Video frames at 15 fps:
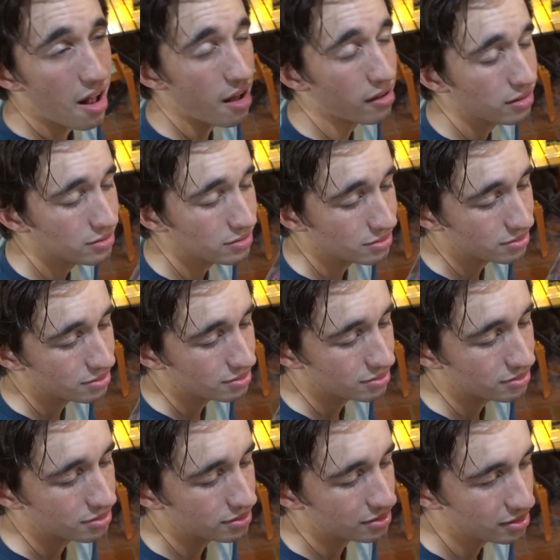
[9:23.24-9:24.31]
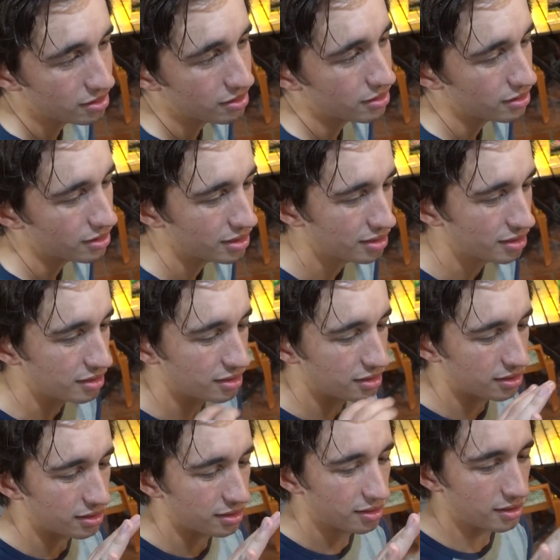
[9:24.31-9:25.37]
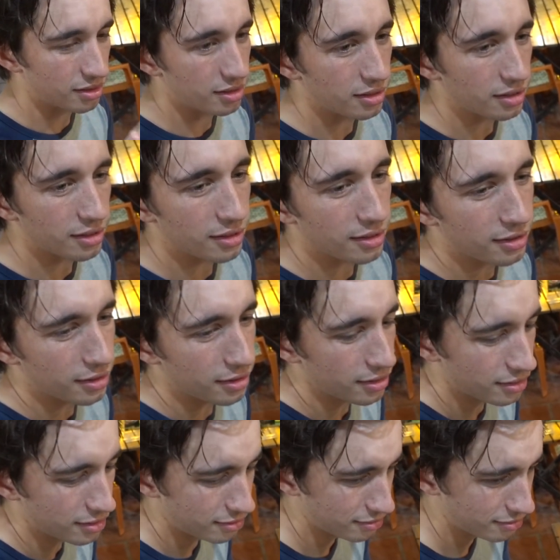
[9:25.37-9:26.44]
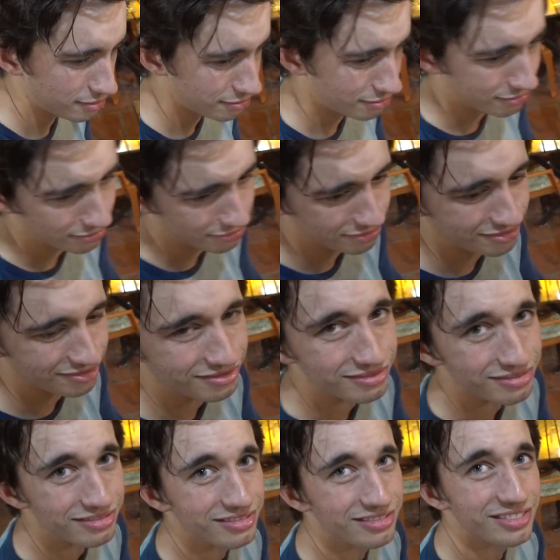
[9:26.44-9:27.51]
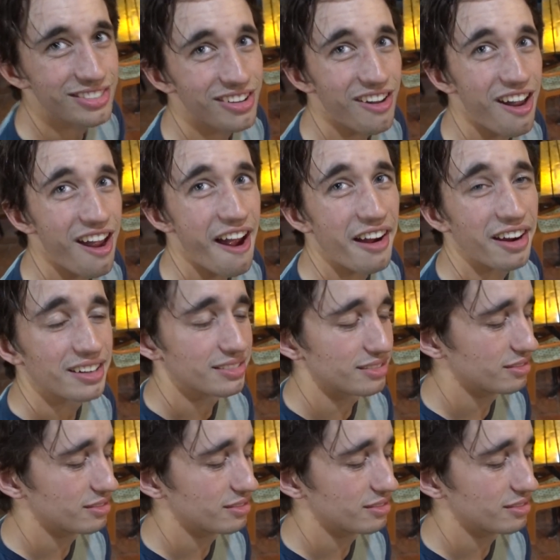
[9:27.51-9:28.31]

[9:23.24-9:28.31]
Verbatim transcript: is here a t shirt. You're not touching it yet because you have three challenges to